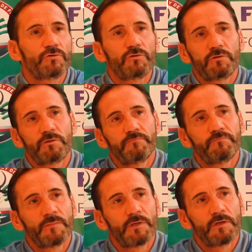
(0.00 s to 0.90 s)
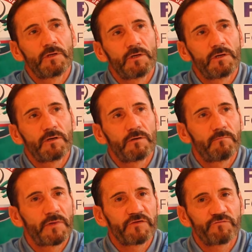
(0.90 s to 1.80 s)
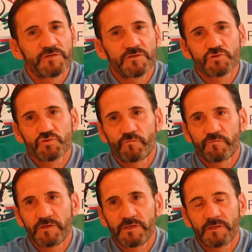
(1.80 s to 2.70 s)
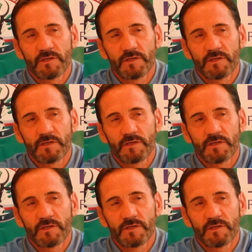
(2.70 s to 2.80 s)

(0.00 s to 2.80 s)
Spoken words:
know, my philosophy